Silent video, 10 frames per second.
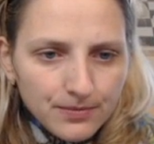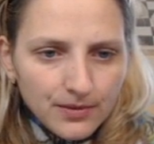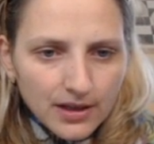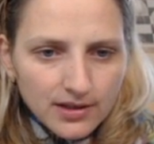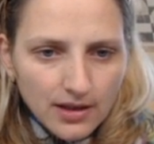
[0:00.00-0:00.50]

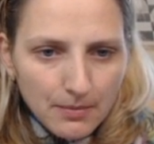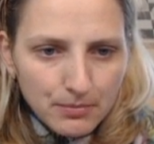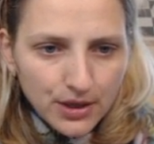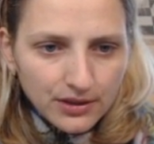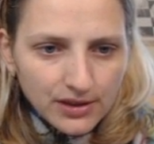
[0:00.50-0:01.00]
Next step,
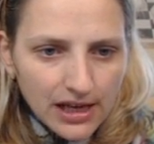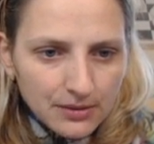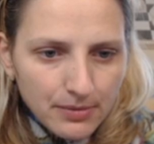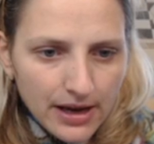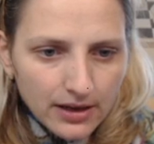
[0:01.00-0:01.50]
bring the
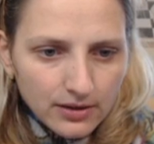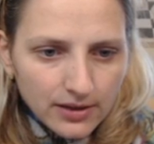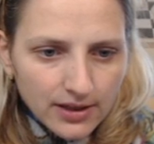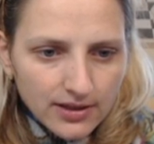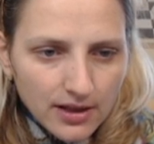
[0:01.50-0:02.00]
knight back.
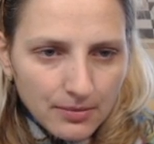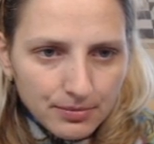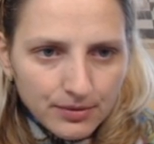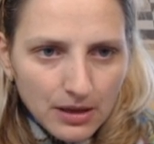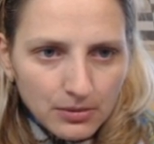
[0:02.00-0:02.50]
Next step,
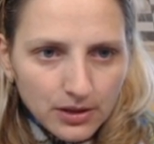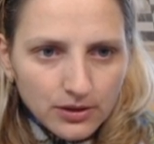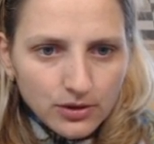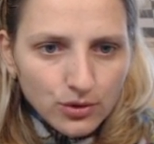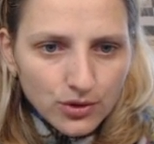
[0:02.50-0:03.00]
doubling
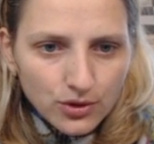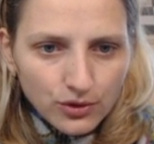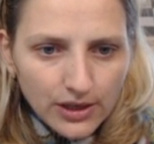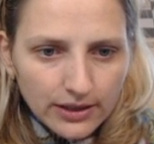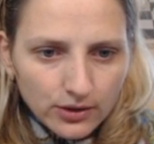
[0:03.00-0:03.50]
the rooks, or
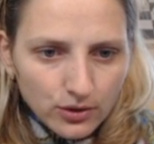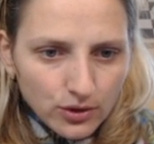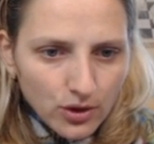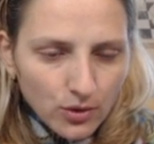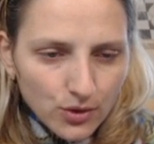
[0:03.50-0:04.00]
knight
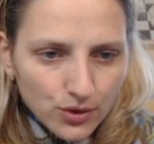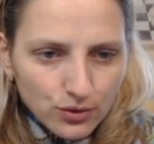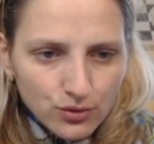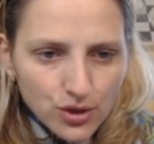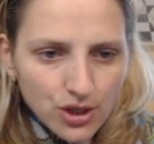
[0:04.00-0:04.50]
could go also
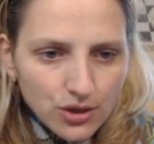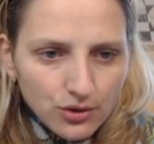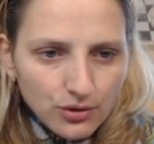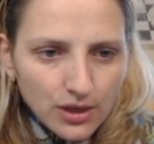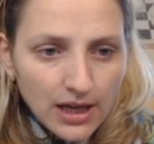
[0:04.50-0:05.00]
to
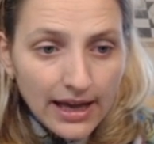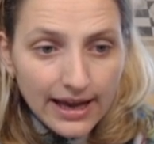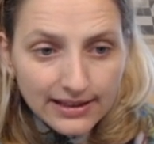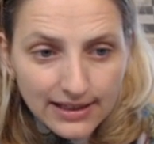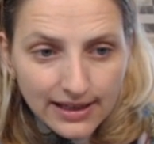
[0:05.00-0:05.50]
g2.
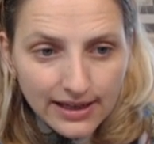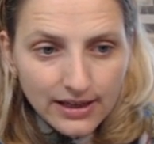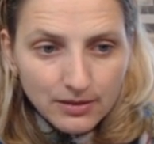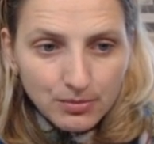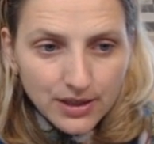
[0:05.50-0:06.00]
And
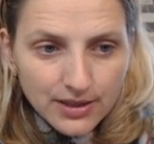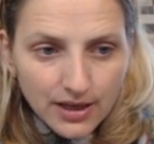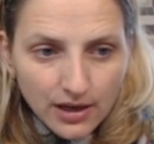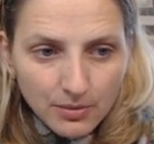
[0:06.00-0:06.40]
again, please care